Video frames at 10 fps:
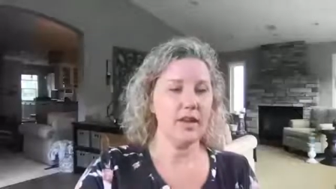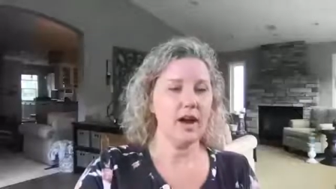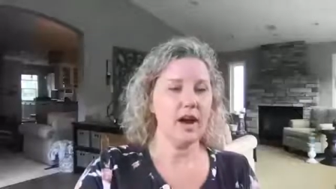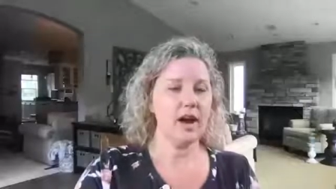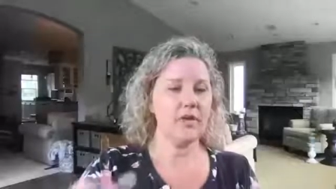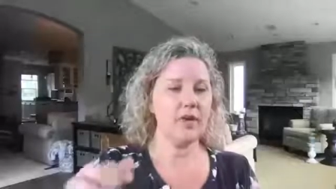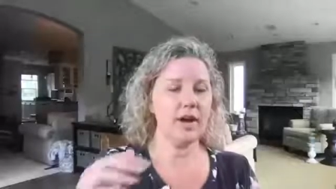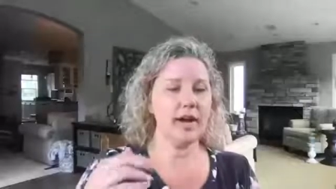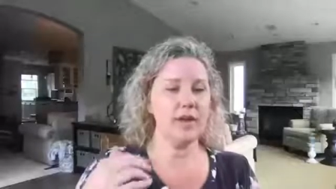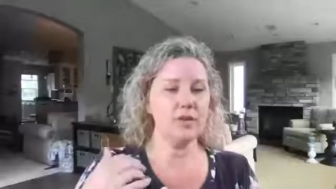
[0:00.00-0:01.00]
All
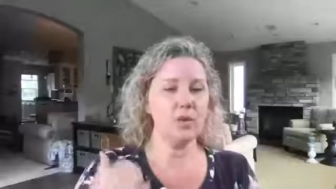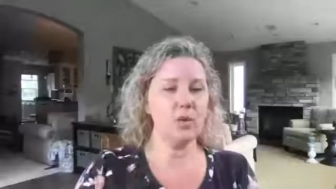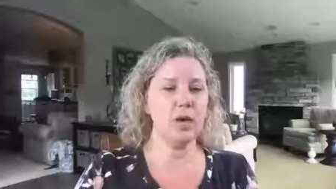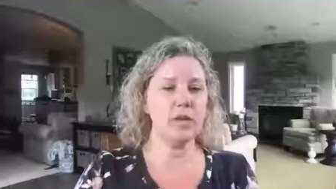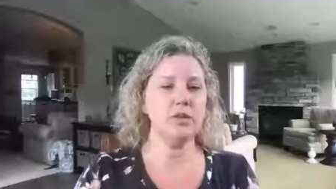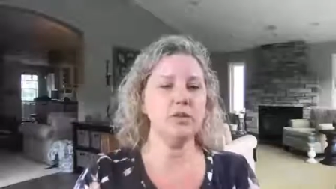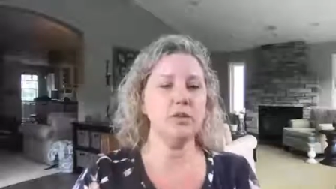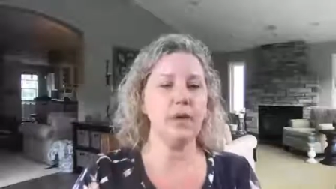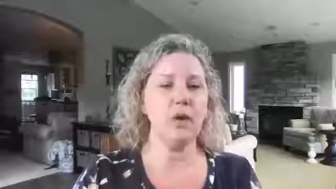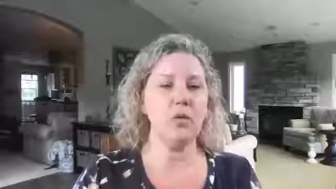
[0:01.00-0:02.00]
right, we want to learn
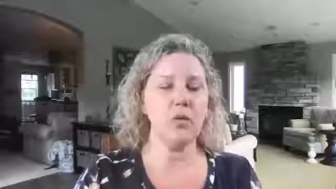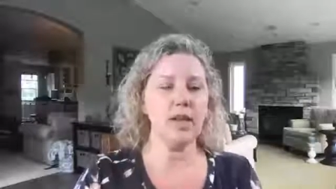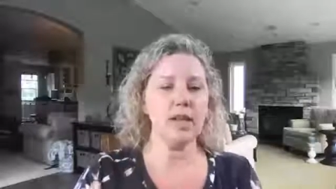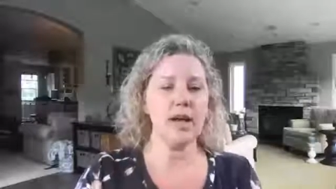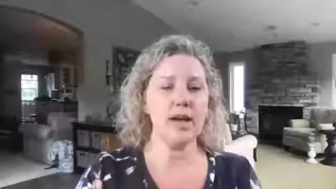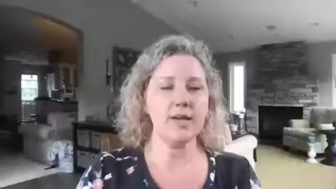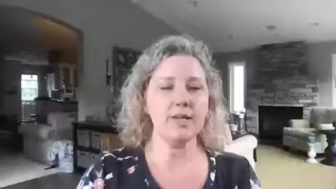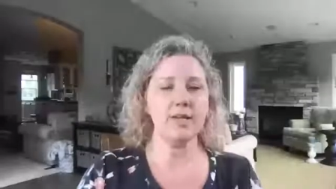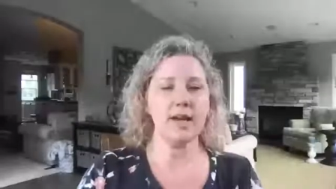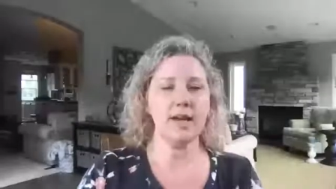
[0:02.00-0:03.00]
about weight
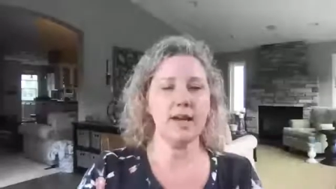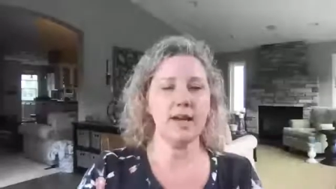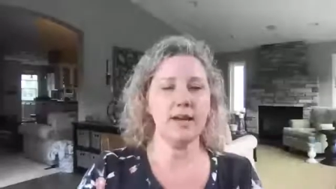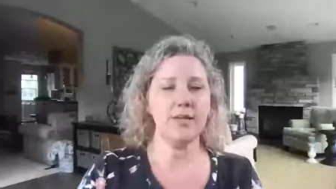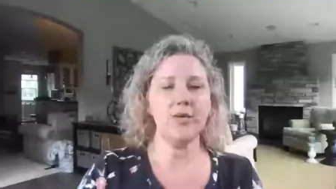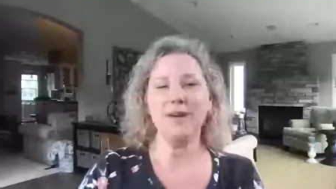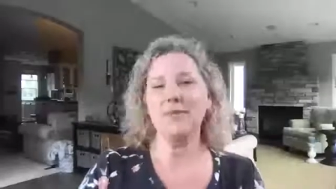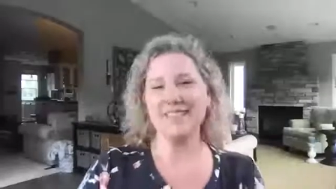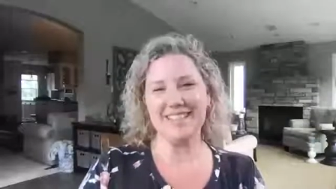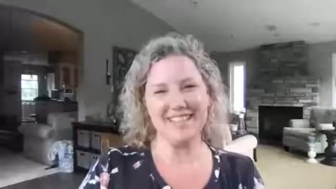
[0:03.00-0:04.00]
loss and weight
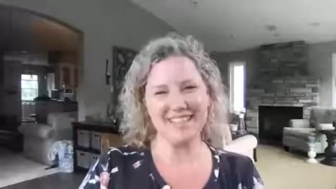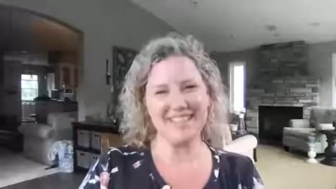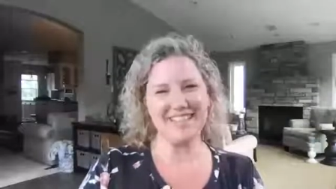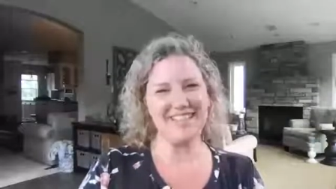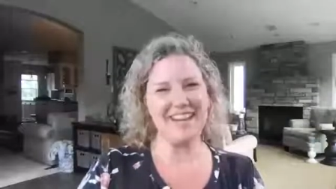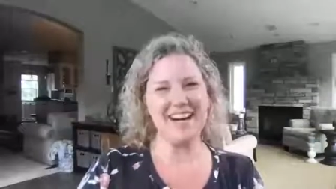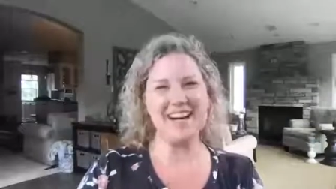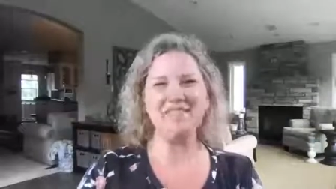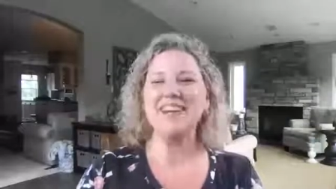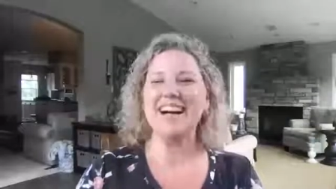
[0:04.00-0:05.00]
release. Good job.